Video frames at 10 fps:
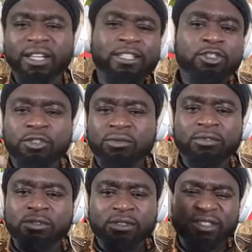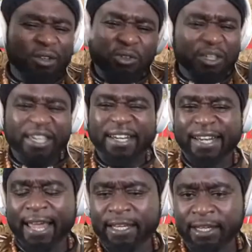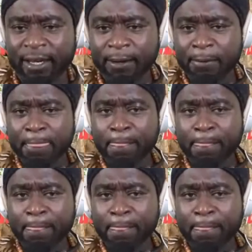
that you get an idea.